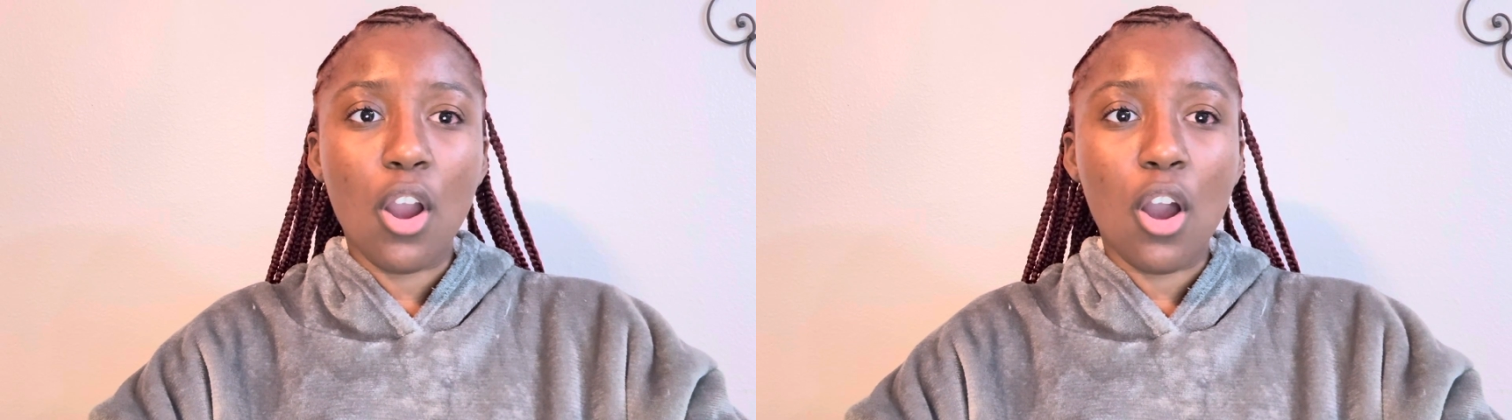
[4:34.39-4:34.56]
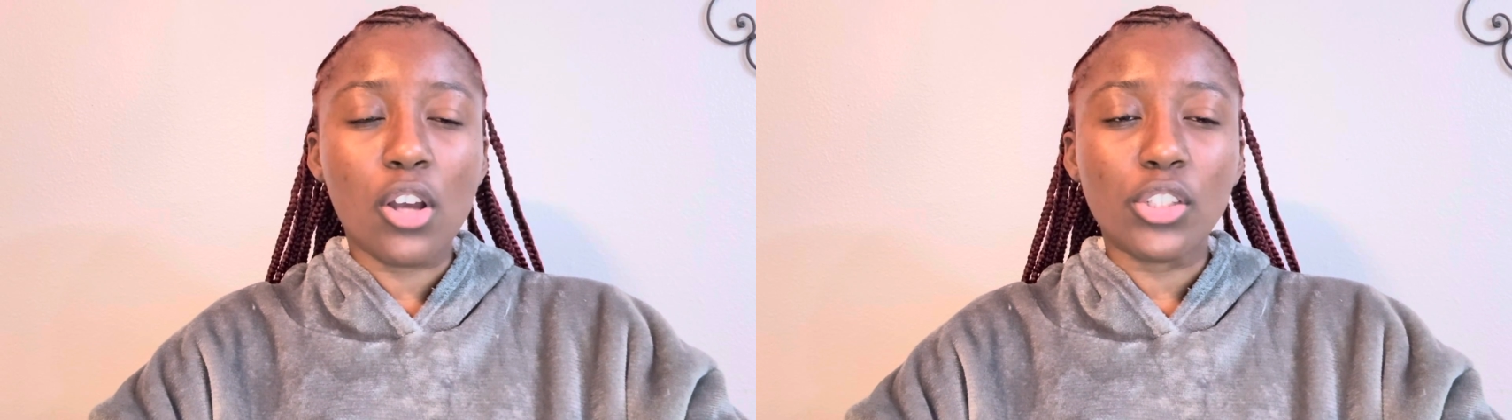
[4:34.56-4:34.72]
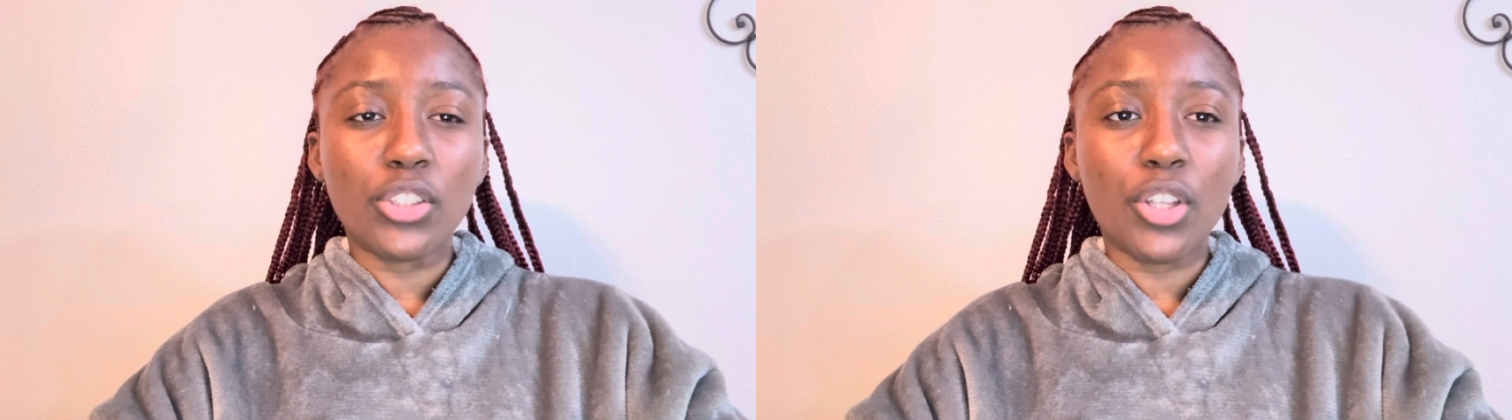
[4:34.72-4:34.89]

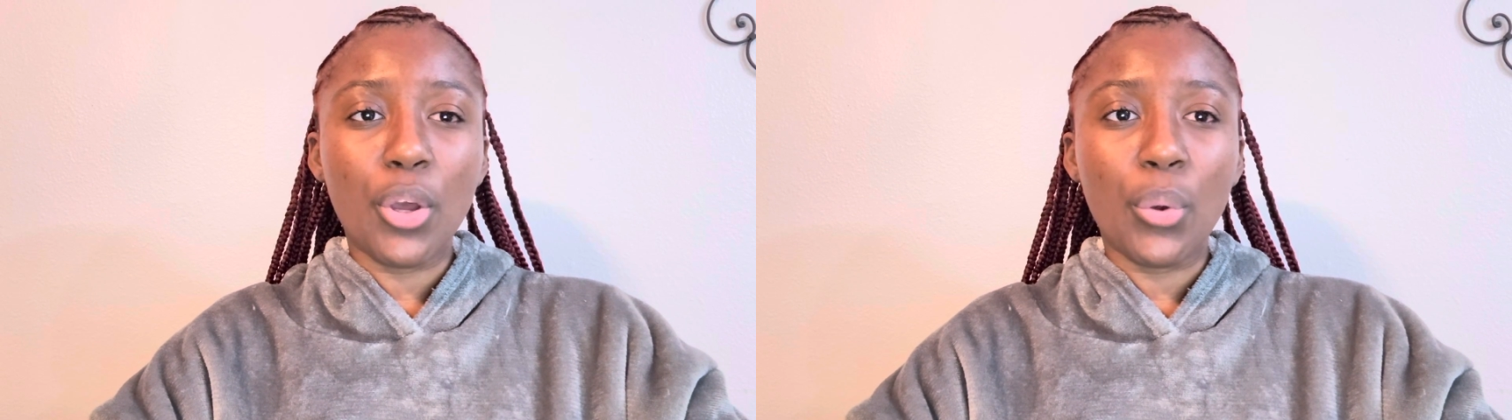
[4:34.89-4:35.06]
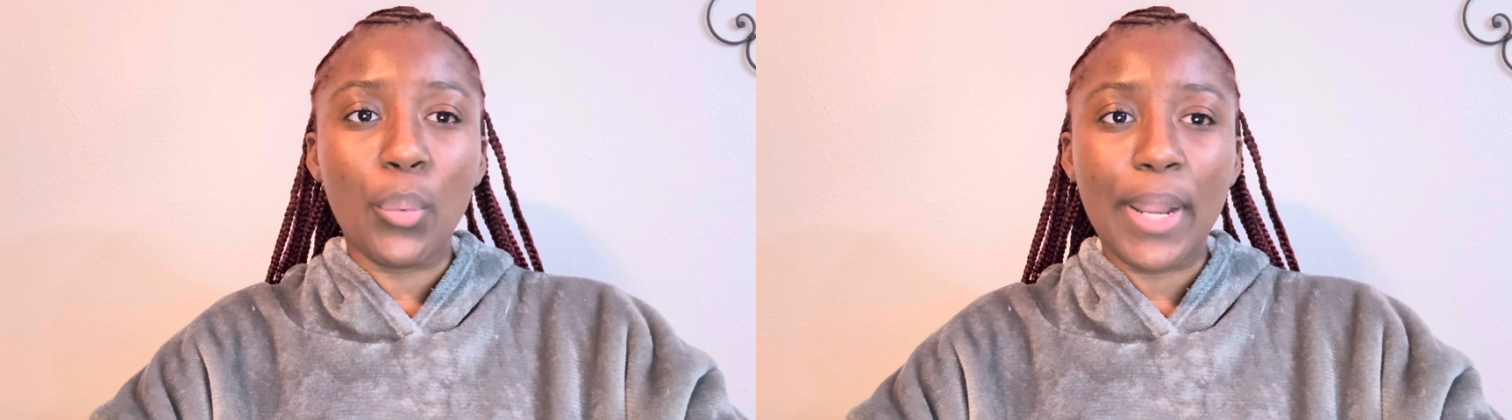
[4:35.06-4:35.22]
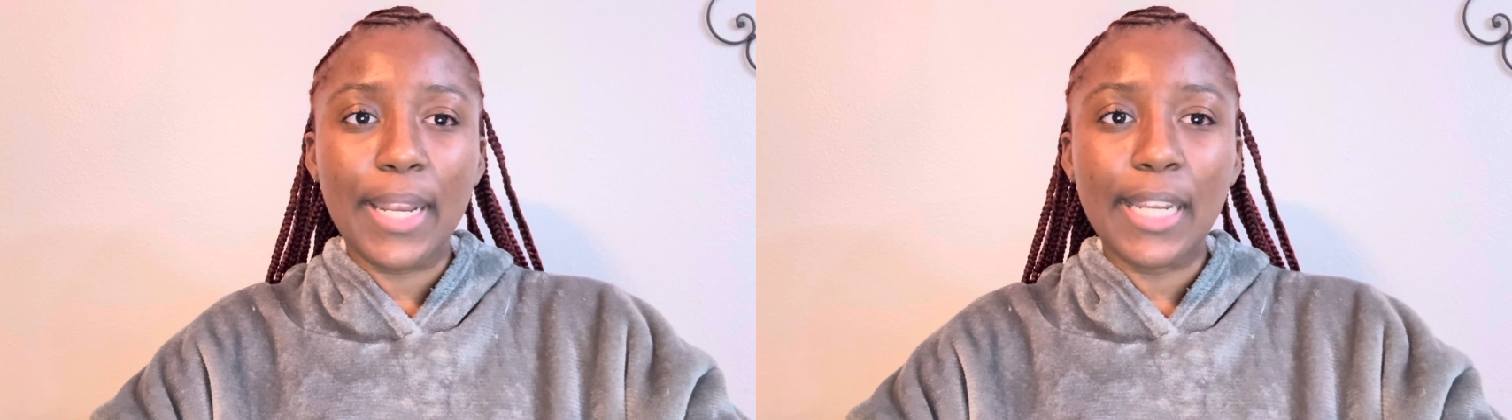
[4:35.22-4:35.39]
also
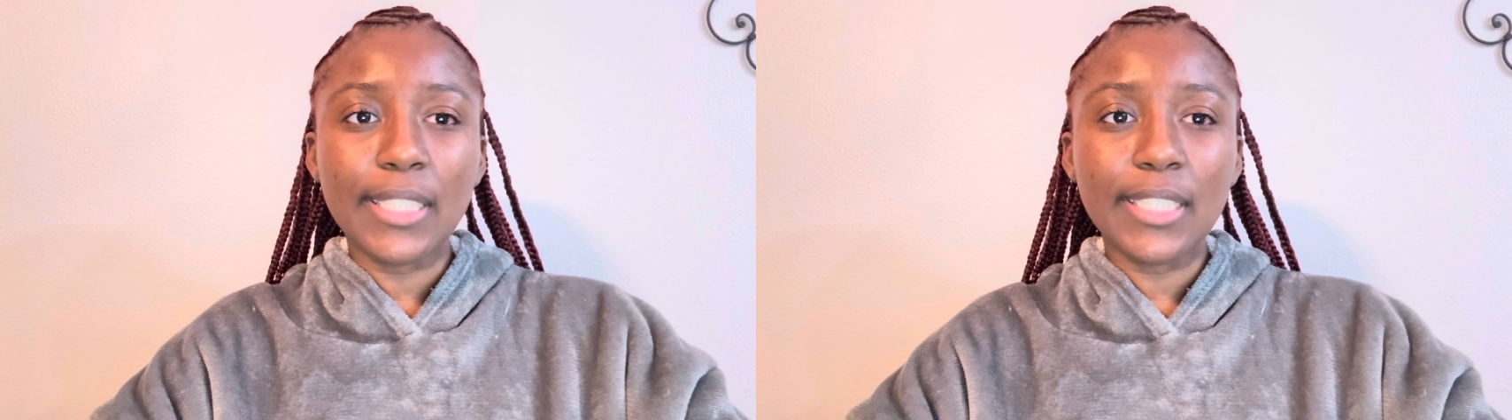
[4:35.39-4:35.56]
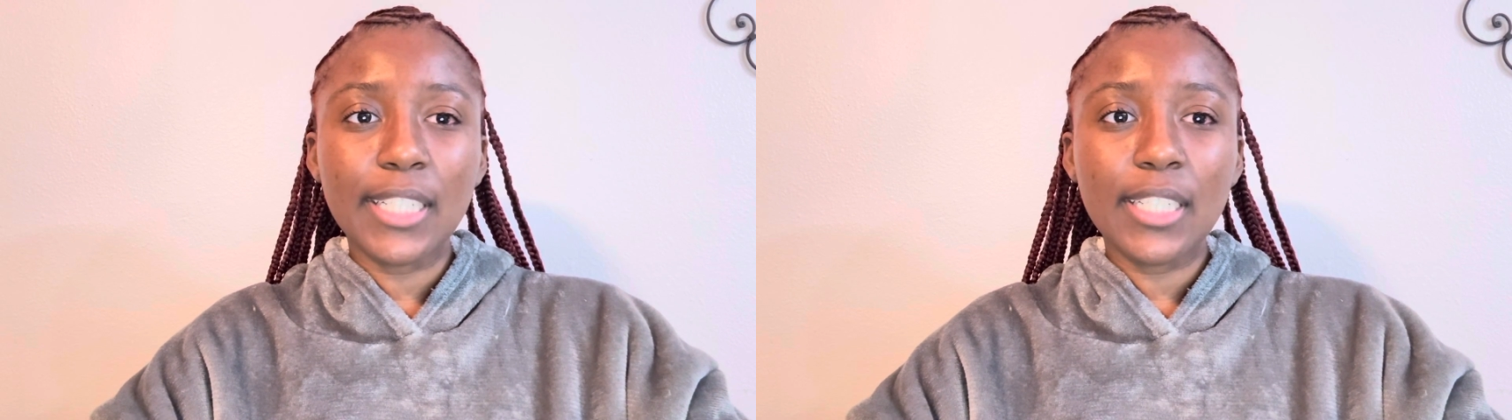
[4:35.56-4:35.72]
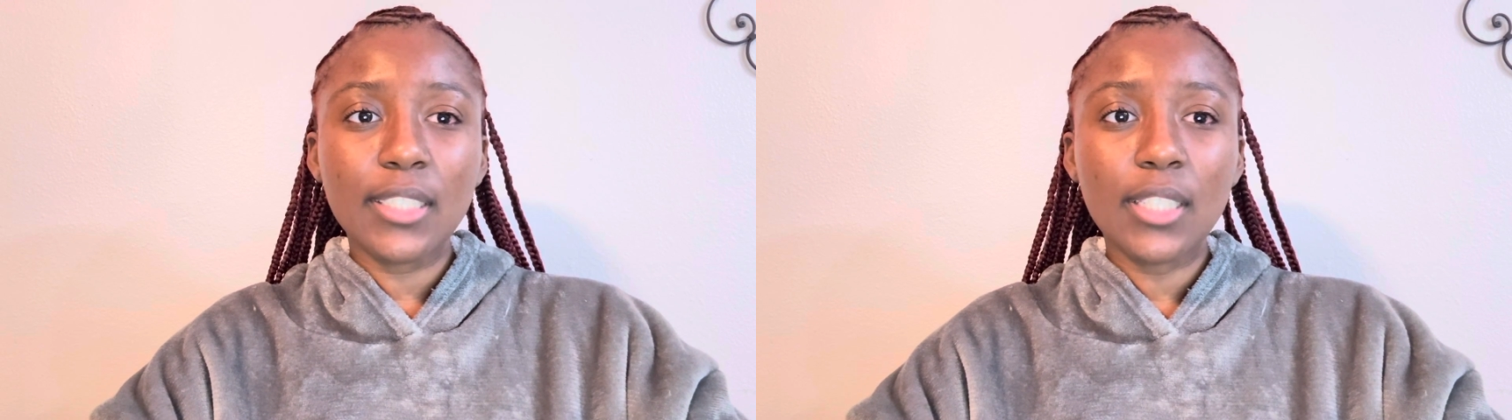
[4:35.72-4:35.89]

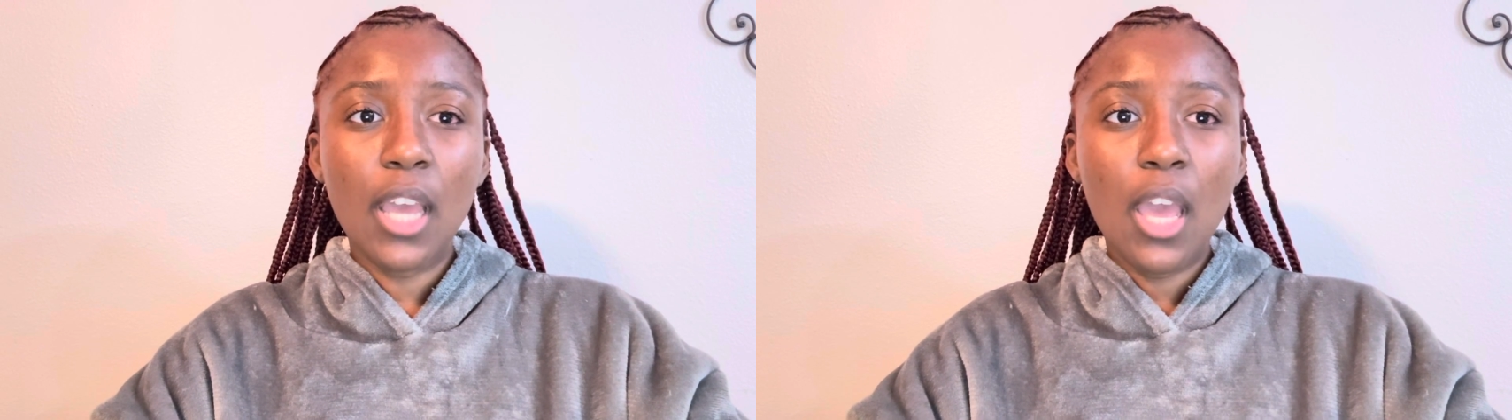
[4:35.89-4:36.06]
witnesses.